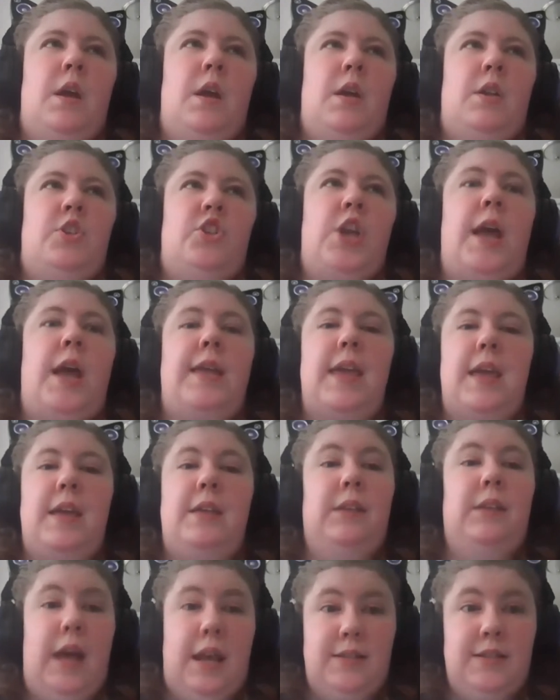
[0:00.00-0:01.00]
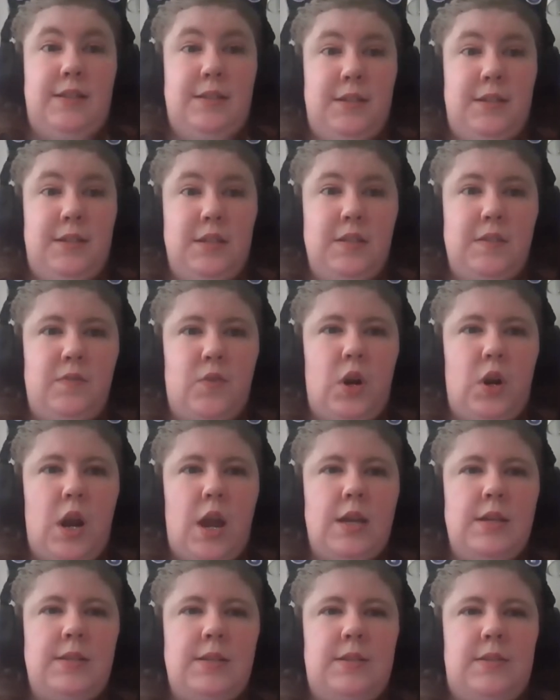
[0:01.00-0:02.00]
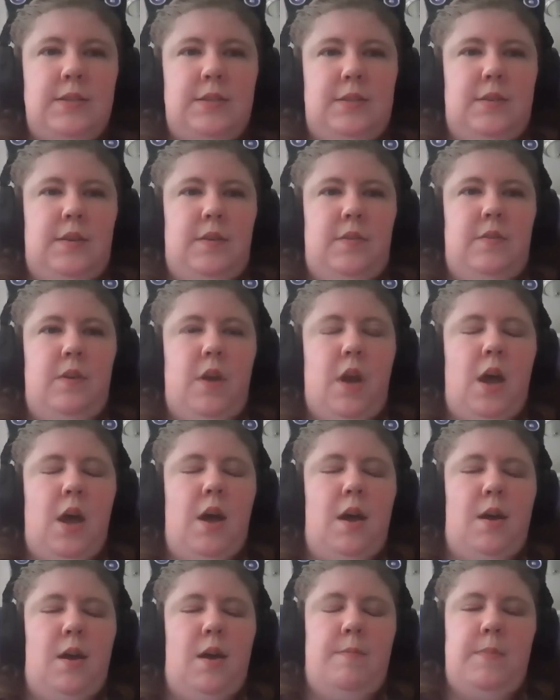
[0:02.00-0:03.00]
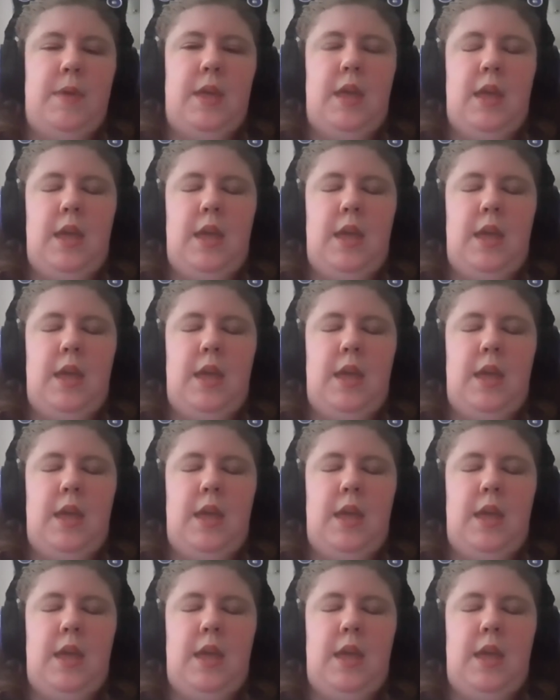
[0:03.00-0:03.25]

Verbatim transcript: checking licenses for us um,